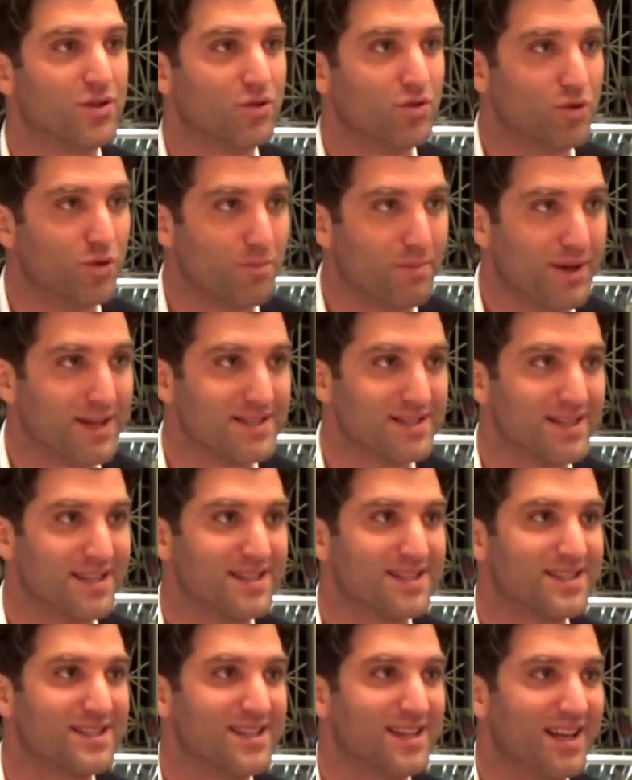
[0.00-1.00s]
who do
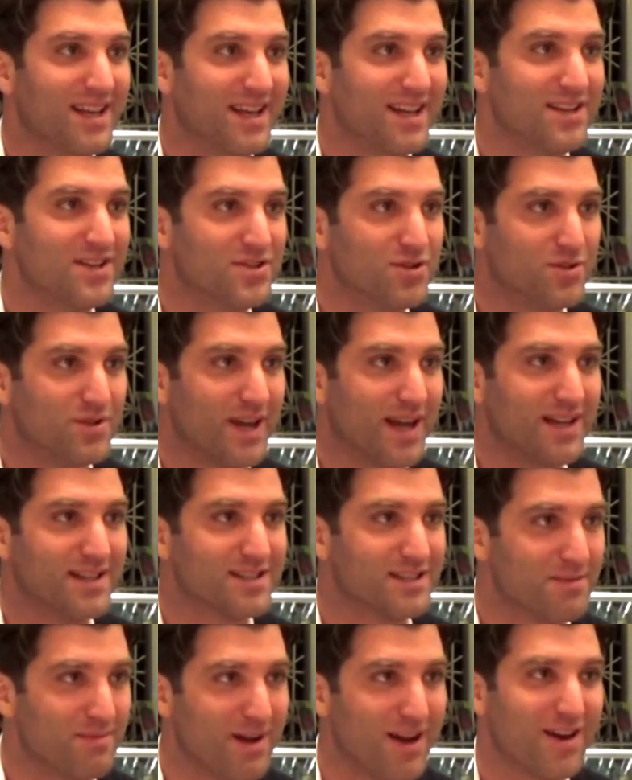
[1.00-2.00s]
business in Judea
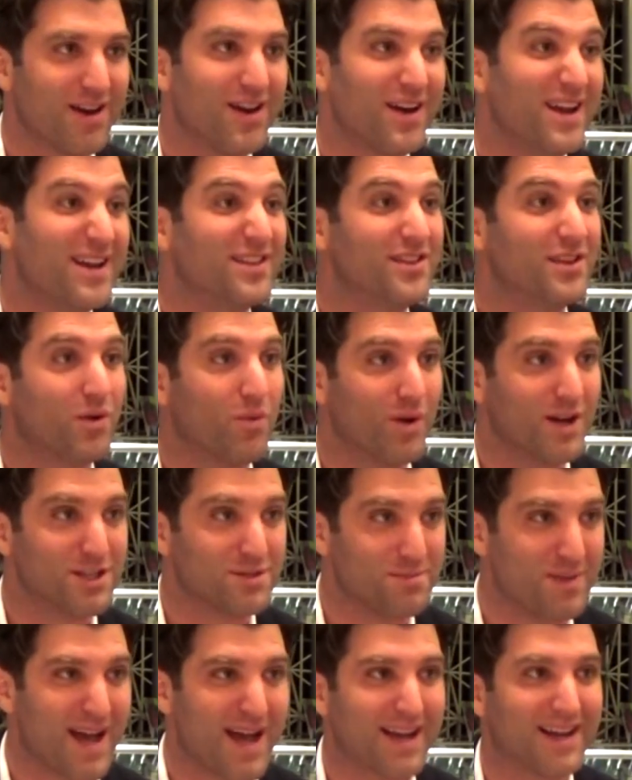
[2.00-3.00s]
and Samaria, in the
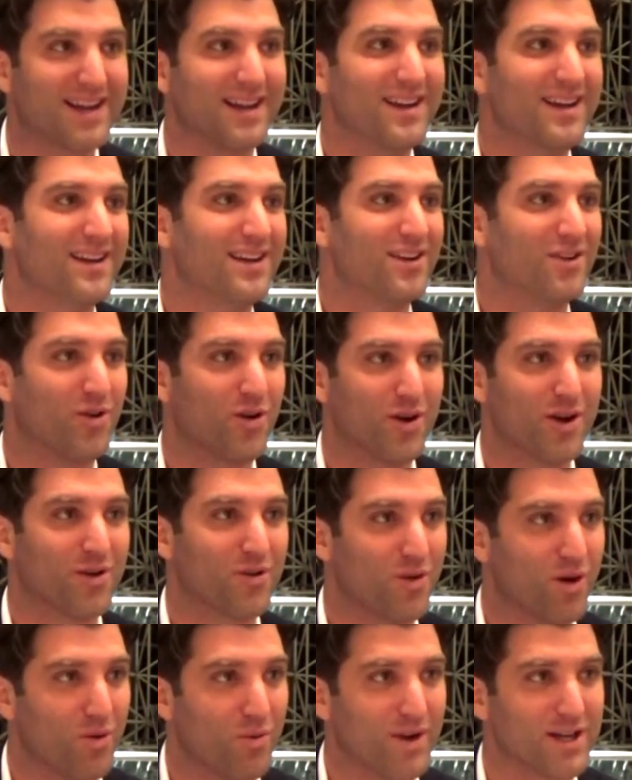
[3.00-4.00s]
West Bank, quote
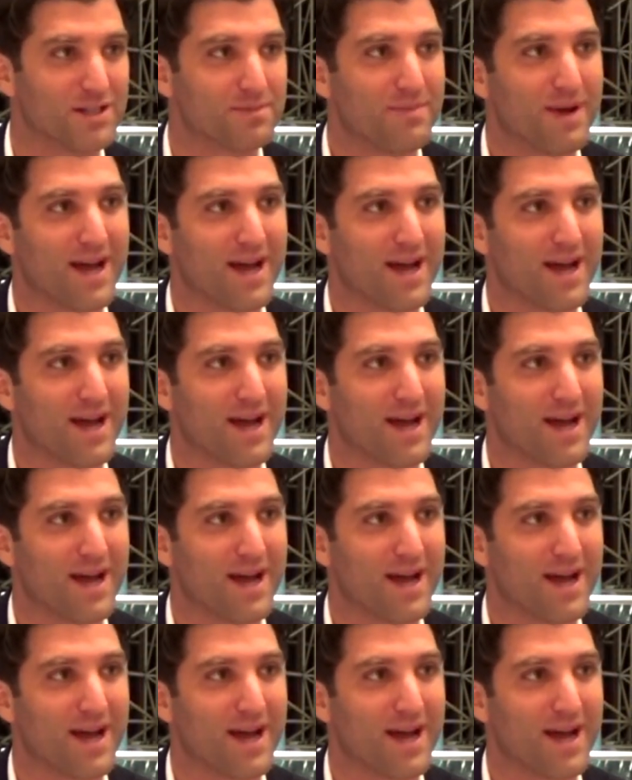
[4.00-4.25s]
unquote West